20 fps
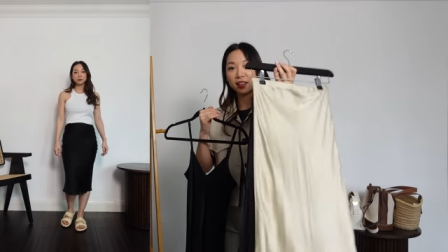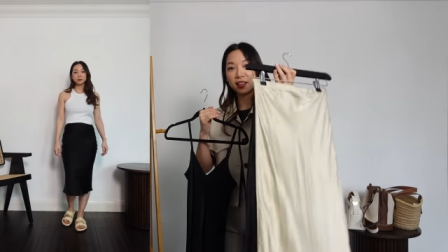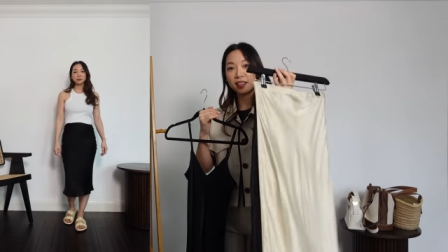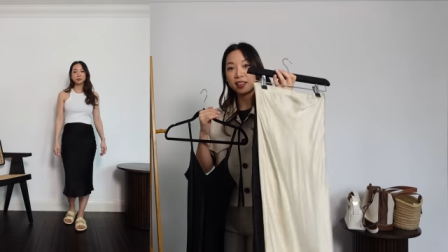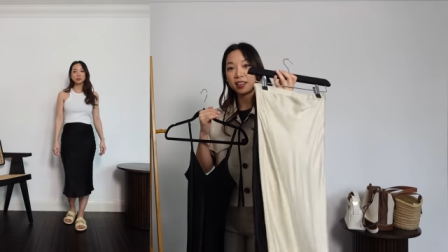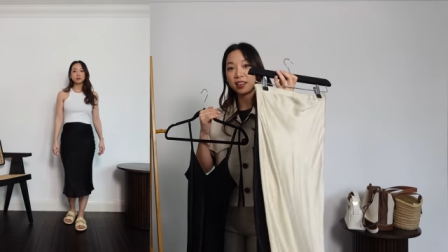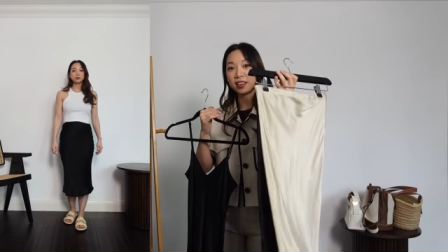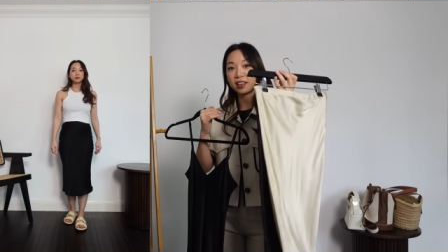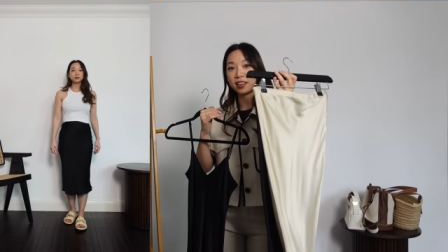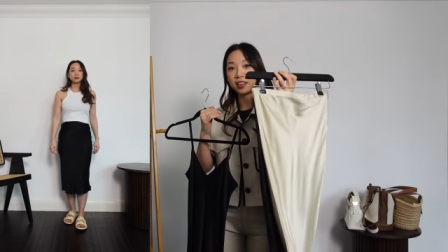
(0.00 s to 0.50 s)

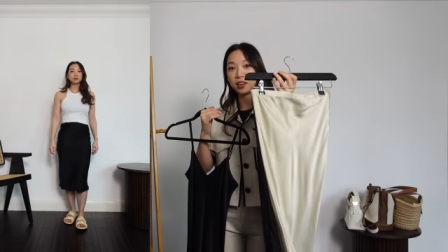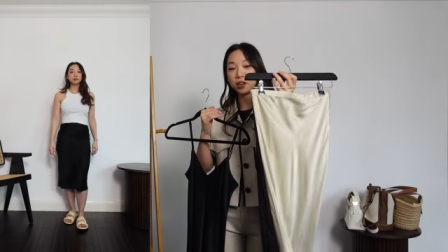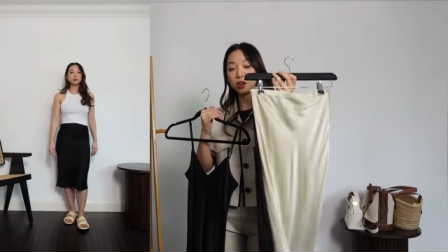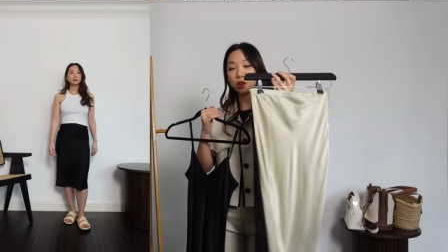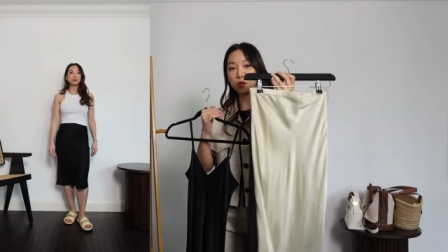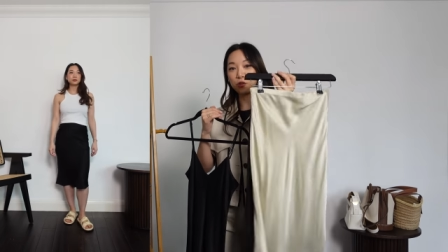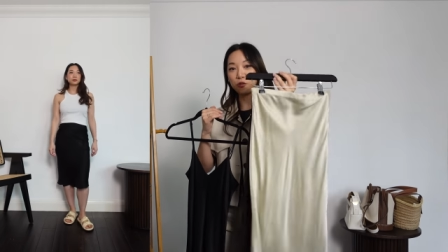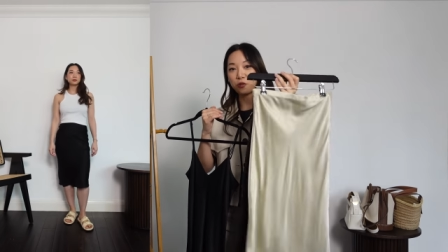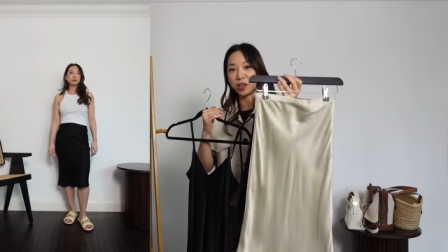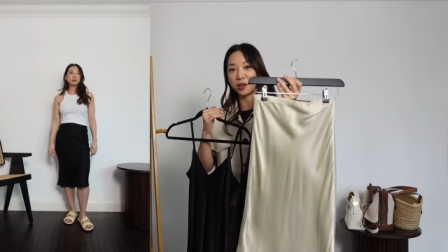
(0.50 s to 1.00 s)
the
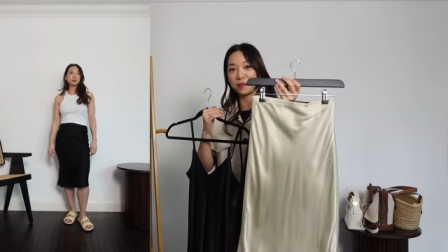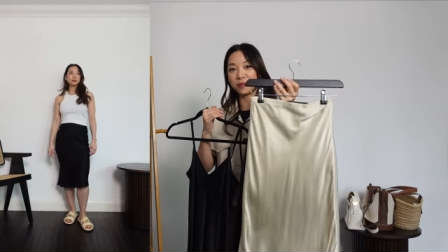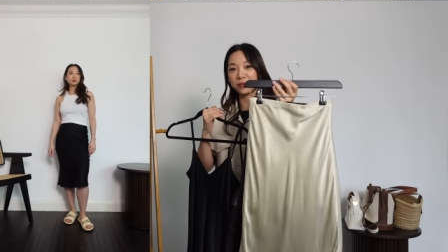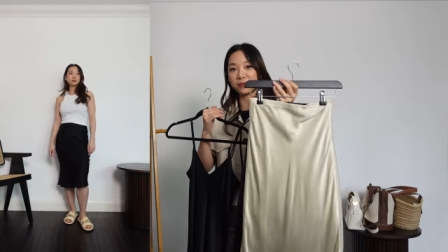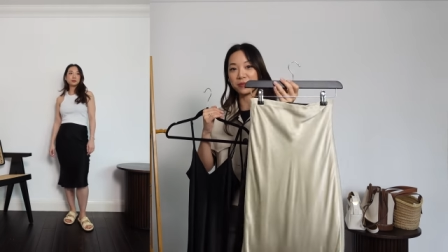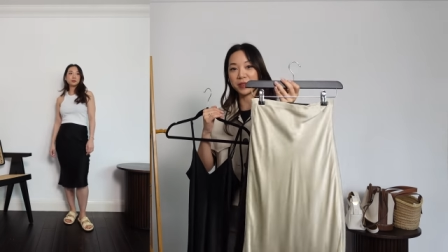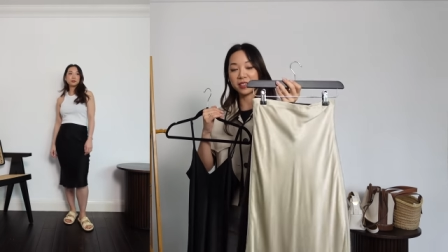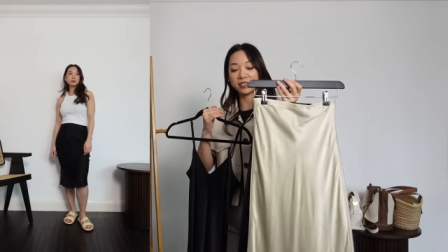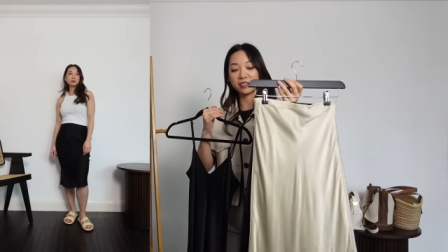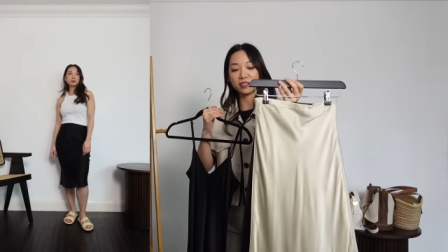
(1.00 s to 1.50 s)

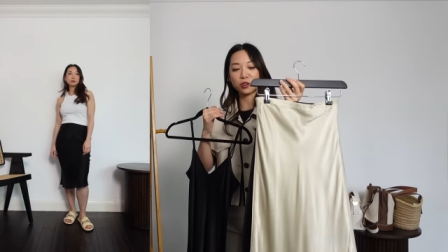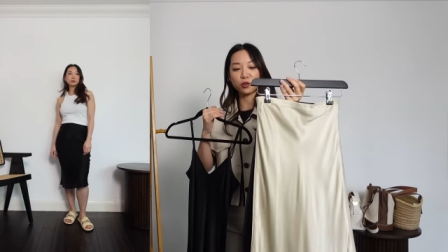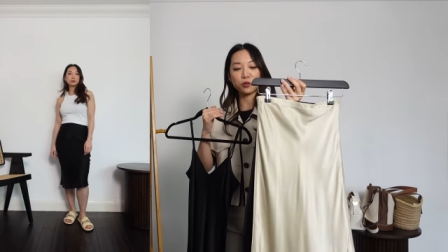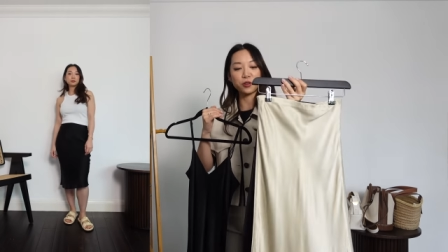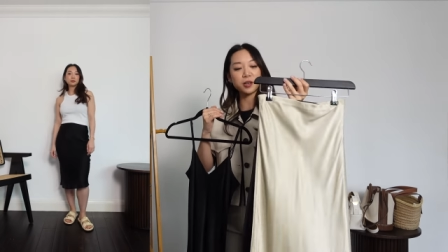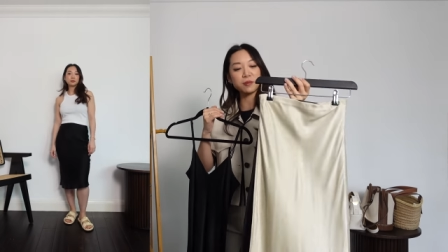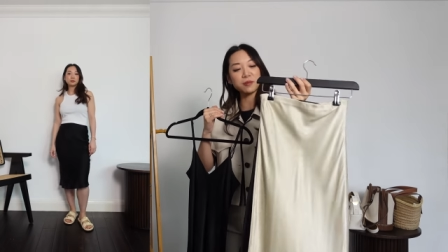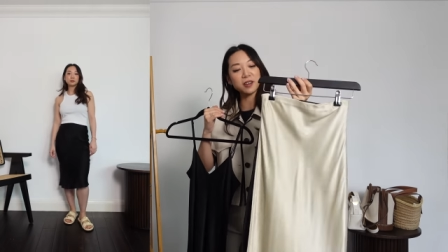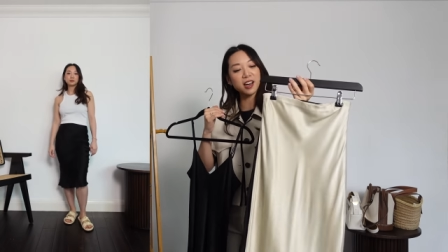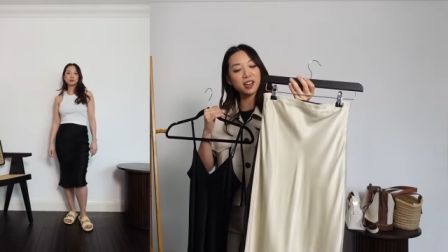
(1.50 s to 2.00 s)
cream,
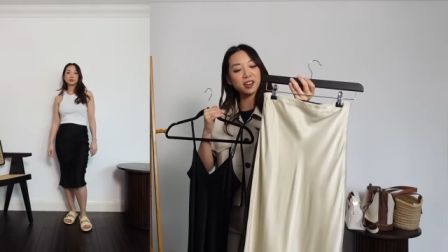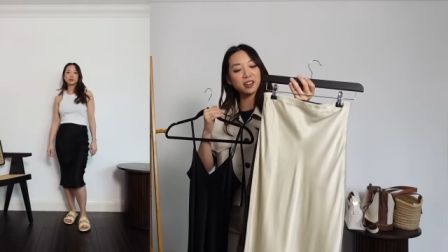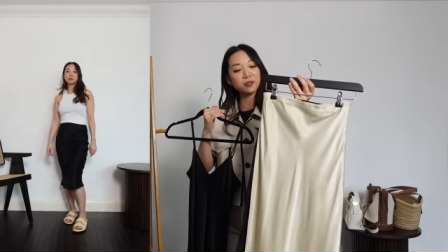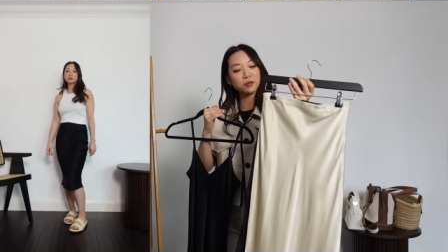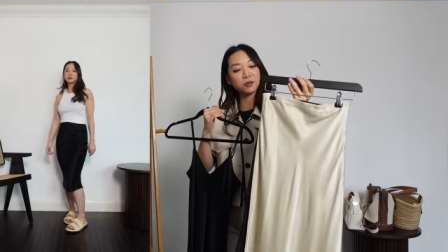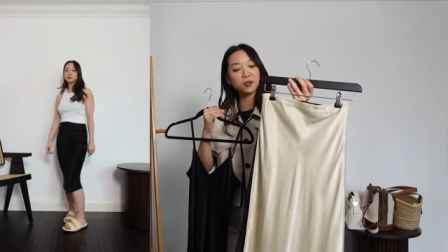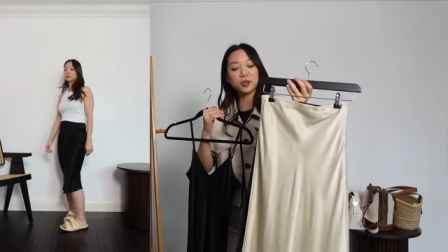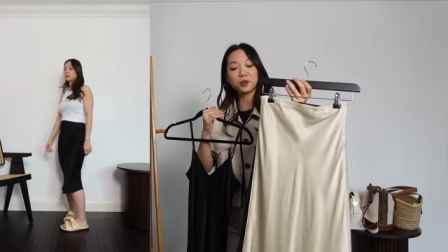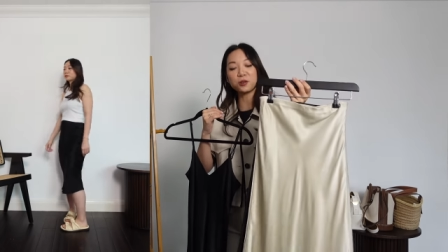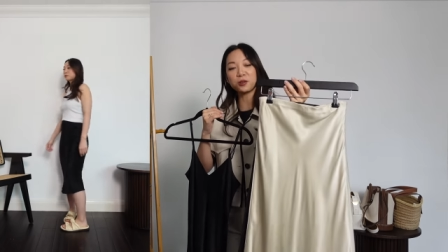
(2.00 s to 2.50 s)
cream color,
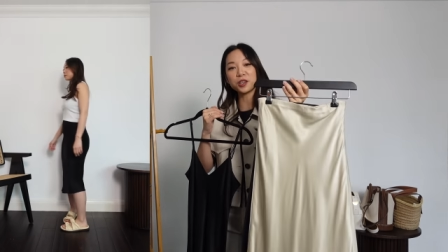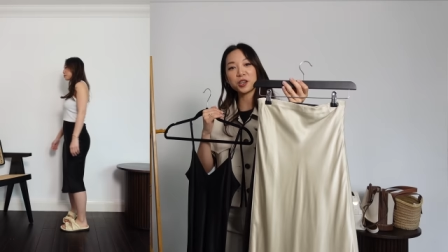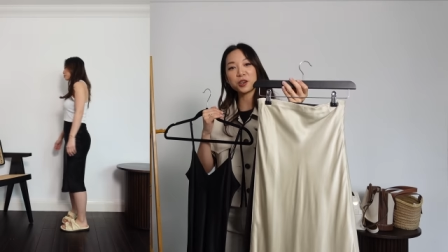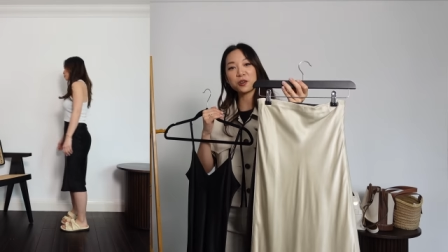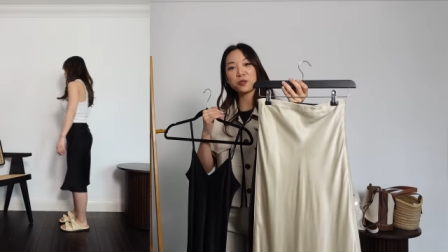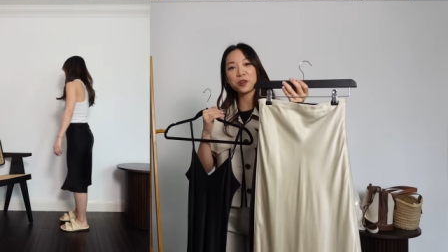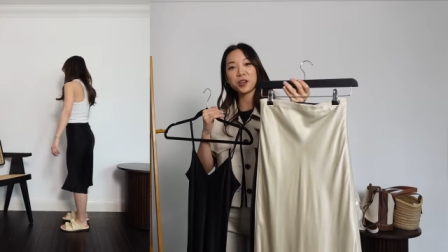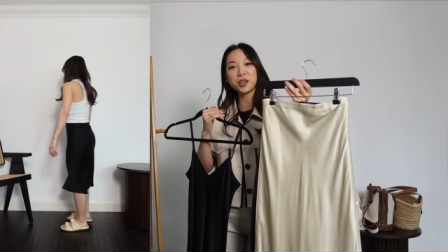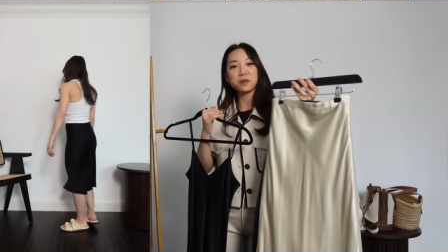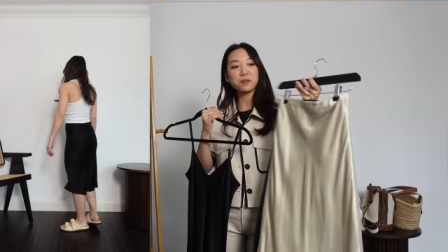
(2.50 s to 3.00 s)
do you call it
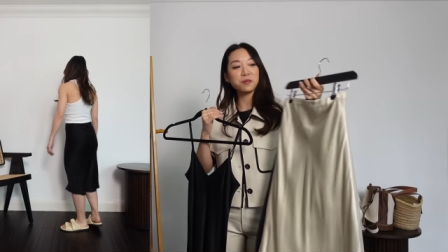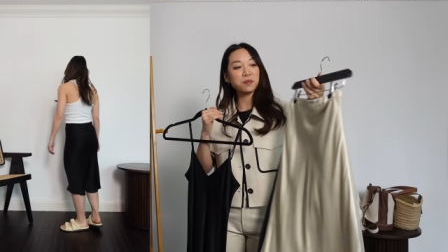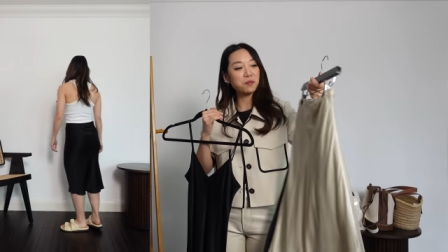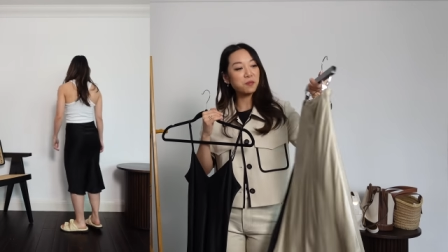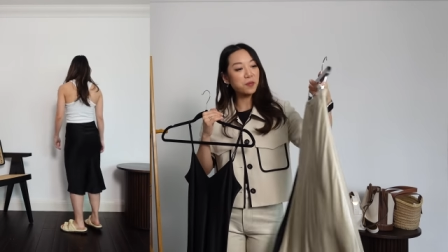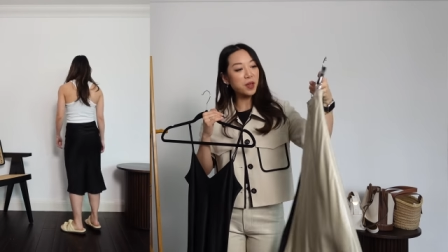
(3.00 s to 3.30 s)
cream?